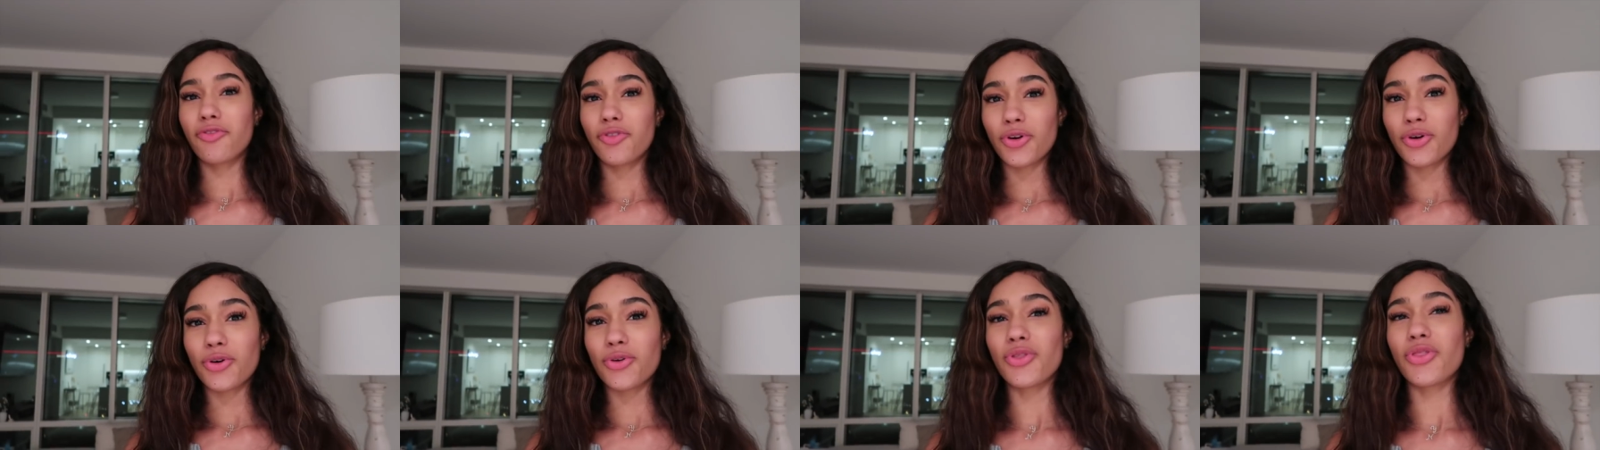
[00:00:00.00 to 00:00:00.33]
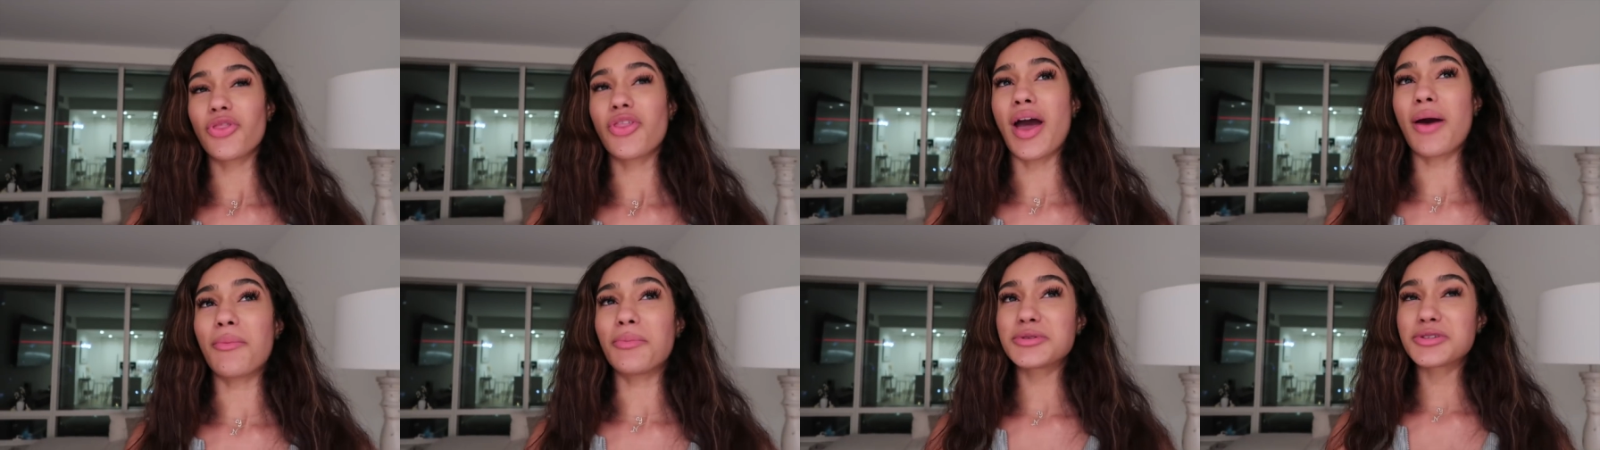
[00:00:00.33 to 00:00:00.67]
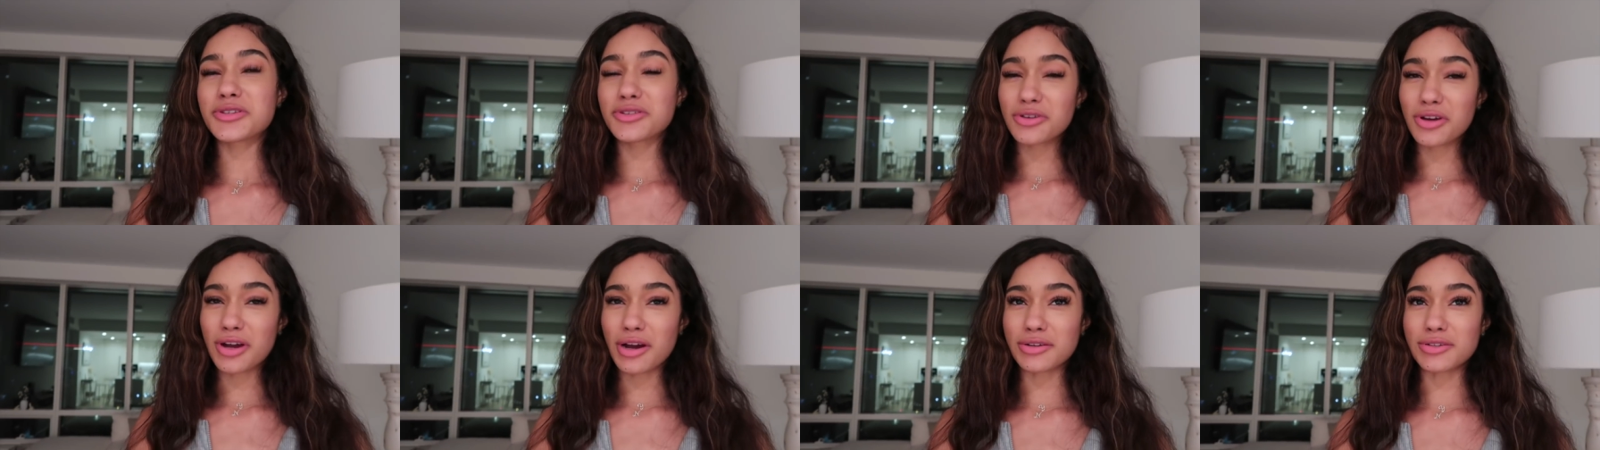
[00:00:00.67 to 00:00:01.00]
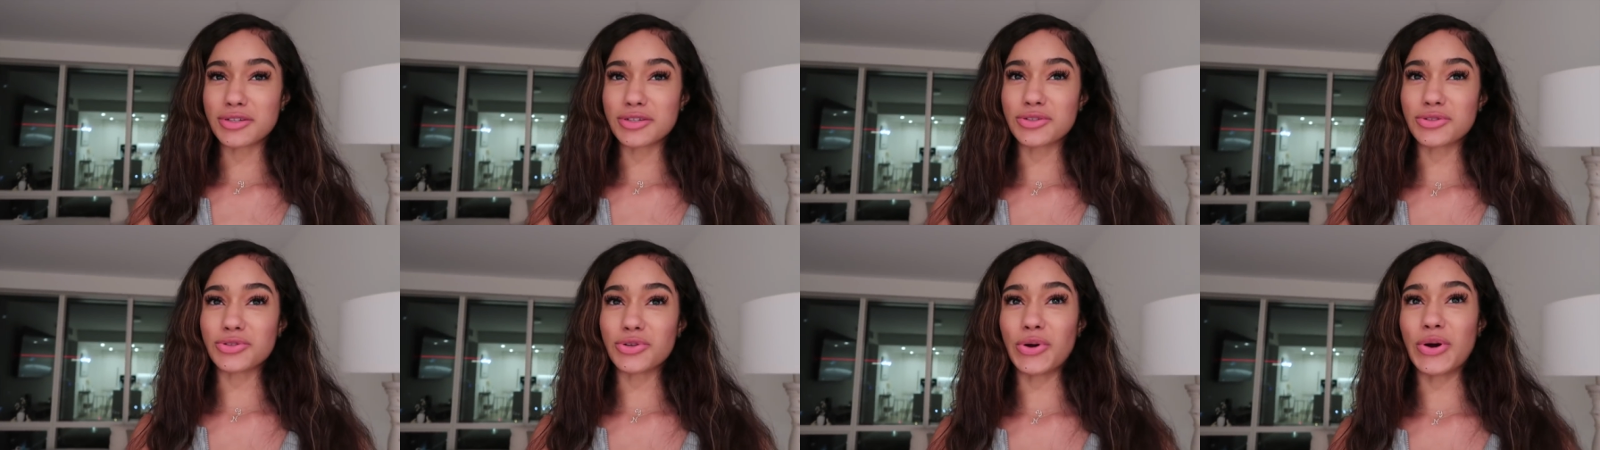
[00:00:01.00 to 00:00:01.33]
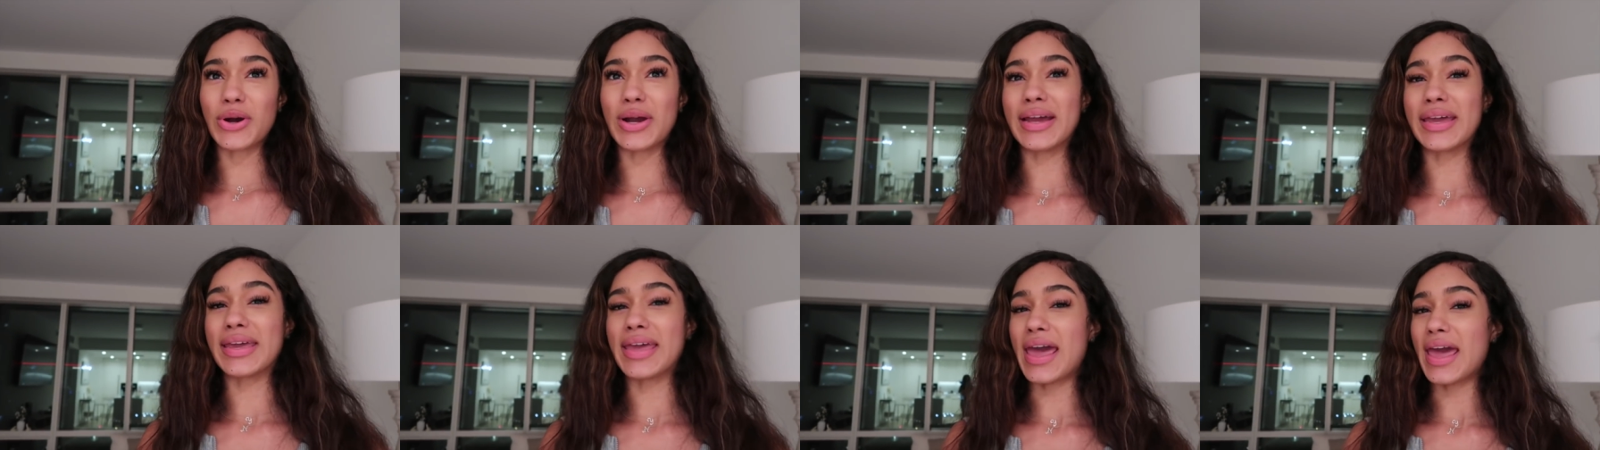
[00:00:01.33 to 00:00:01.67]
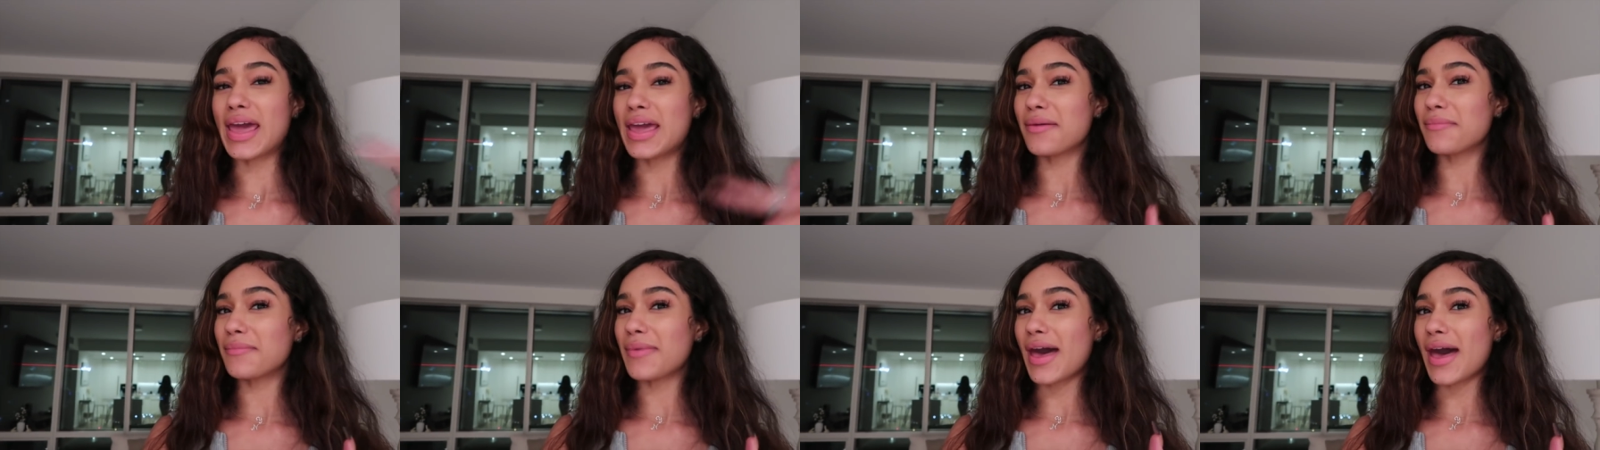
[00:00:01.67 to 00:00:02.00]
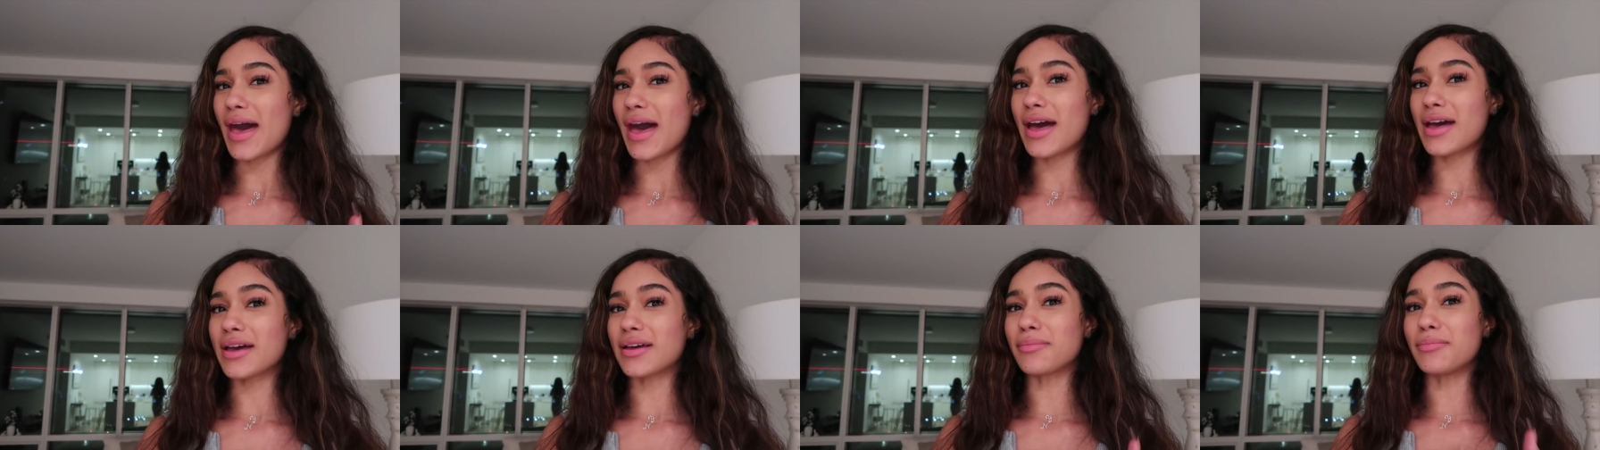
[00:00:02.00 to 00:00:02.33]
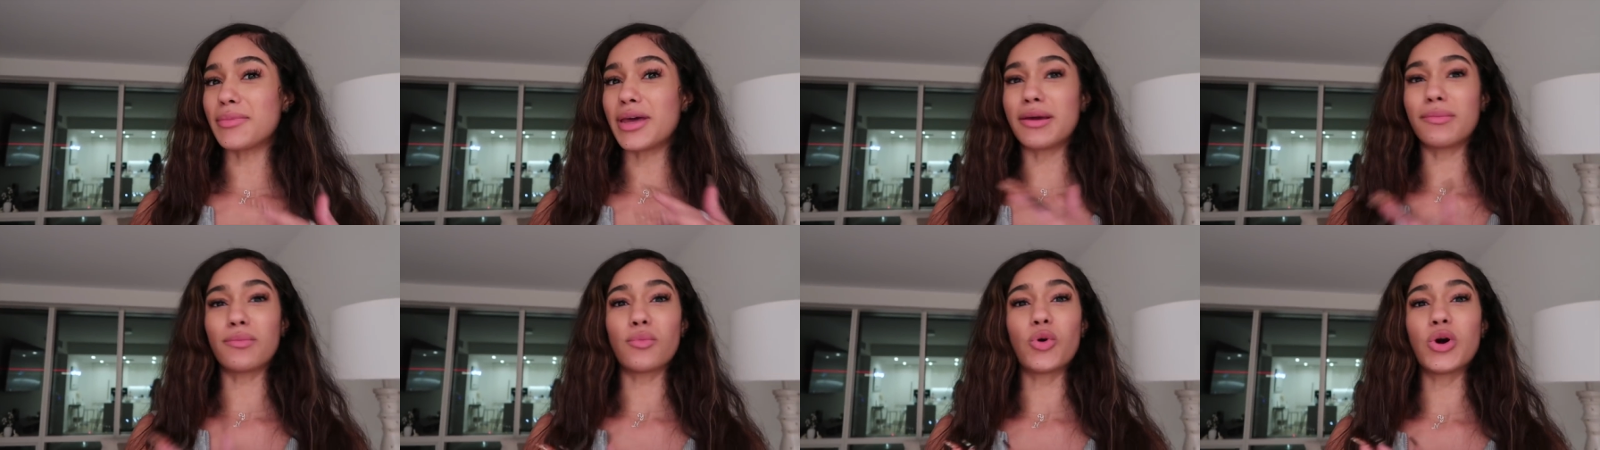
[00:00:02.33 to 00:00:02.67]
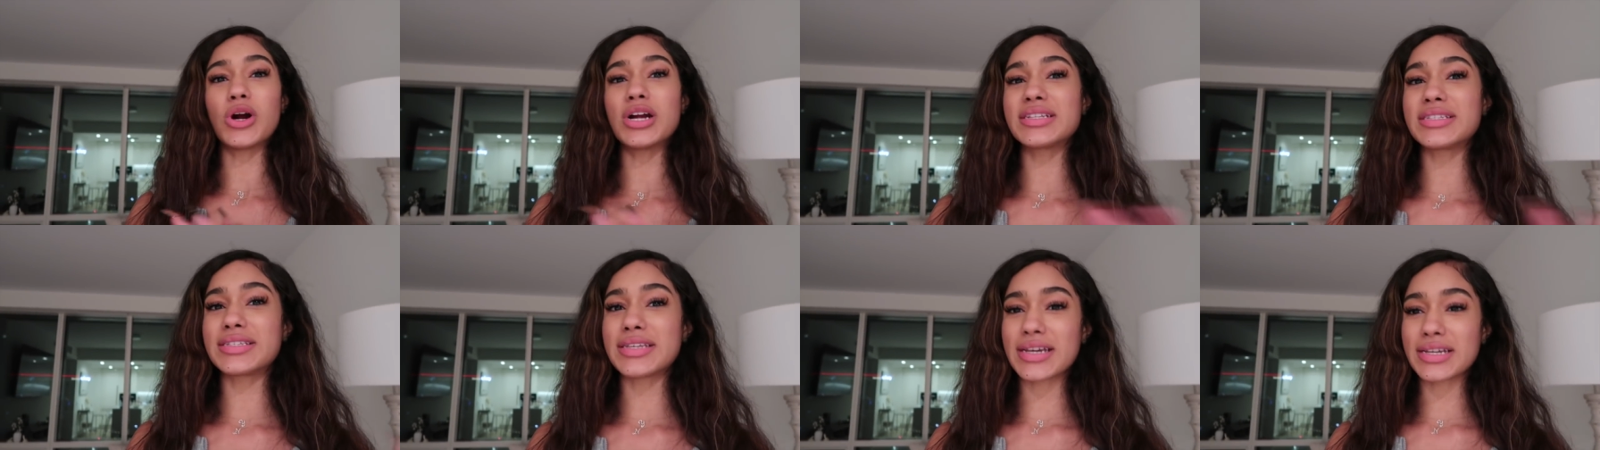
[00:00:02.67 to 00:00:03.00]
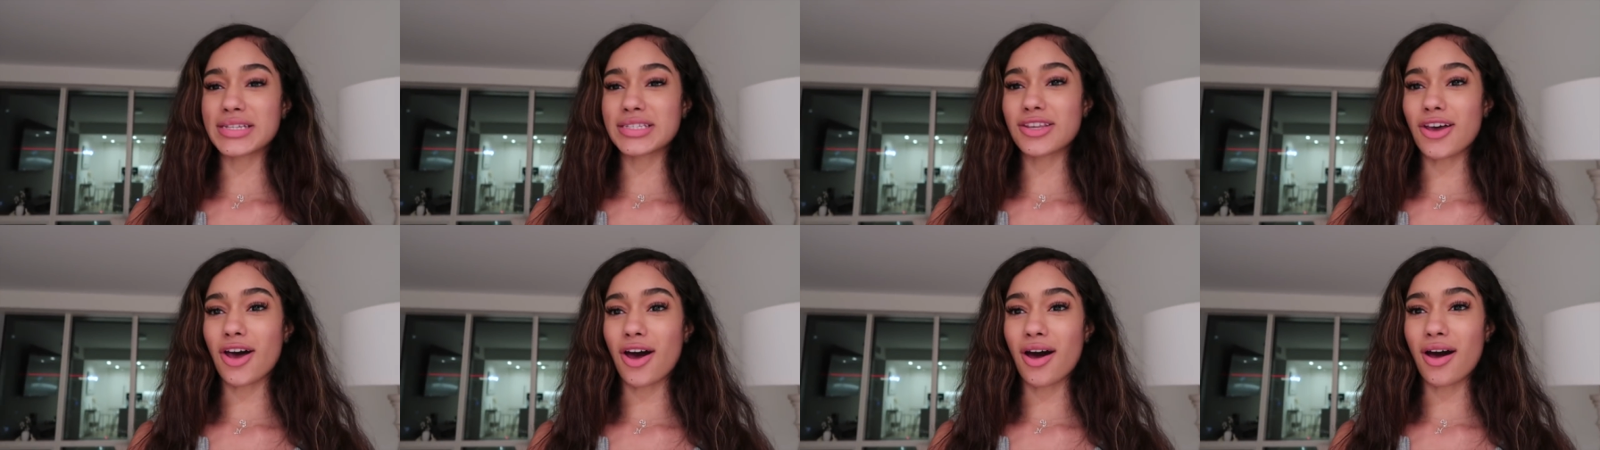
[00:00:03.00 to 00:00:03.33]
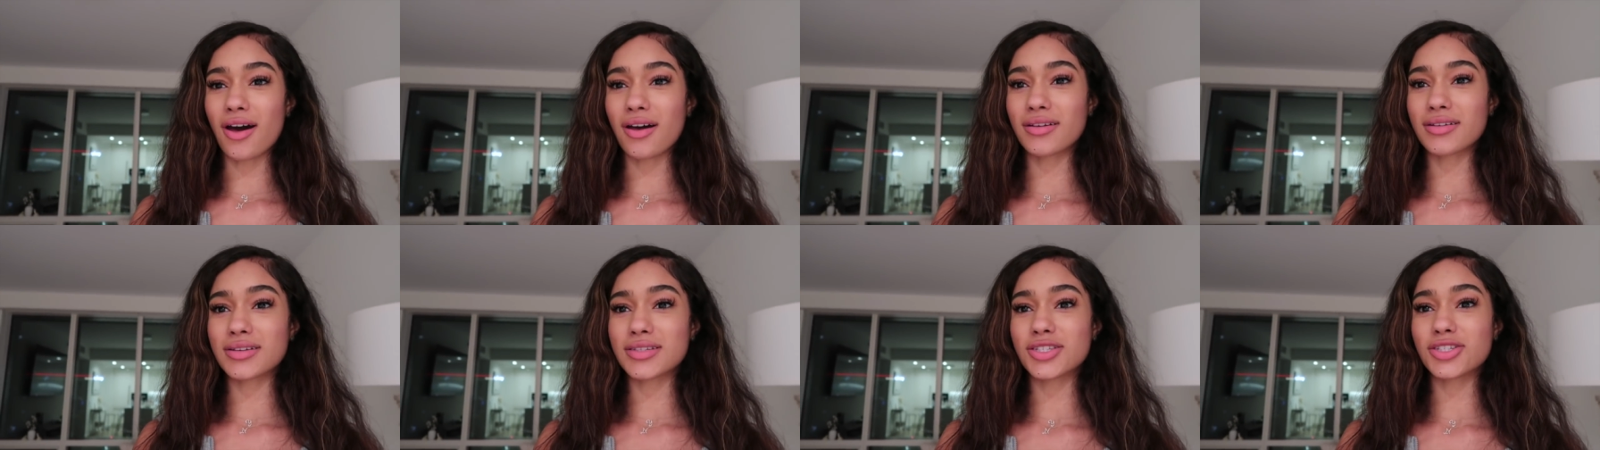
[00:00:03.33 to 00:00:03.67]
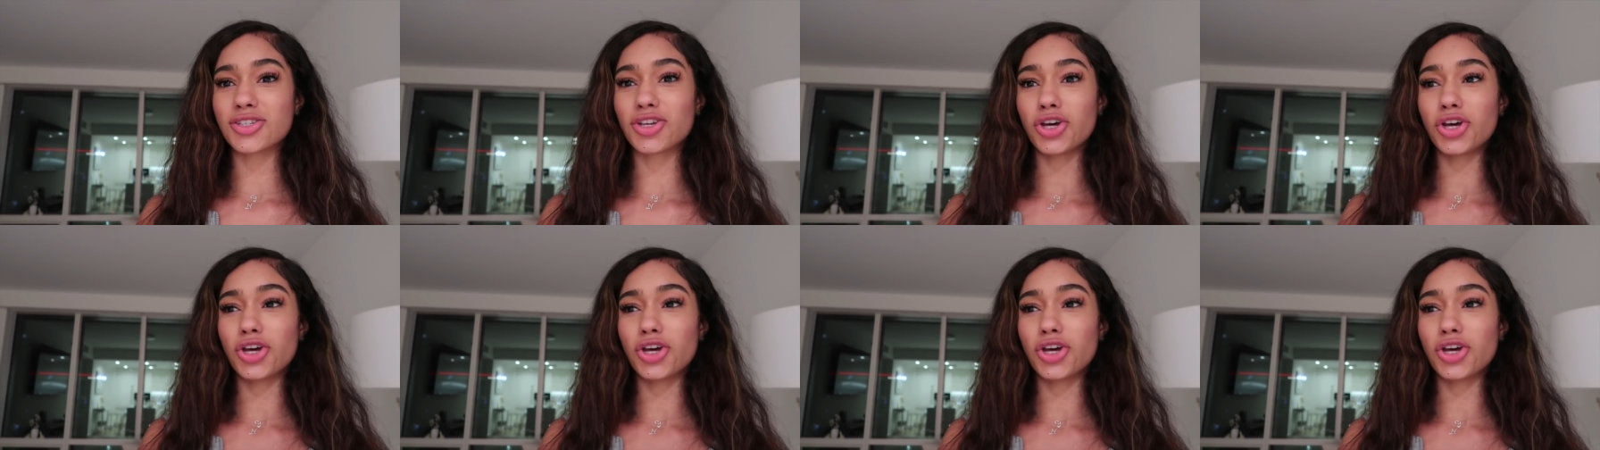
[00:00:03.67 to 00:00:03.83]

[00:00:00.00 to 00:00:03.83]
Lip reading: food, then went to the grocery store, came back, made more TikToks,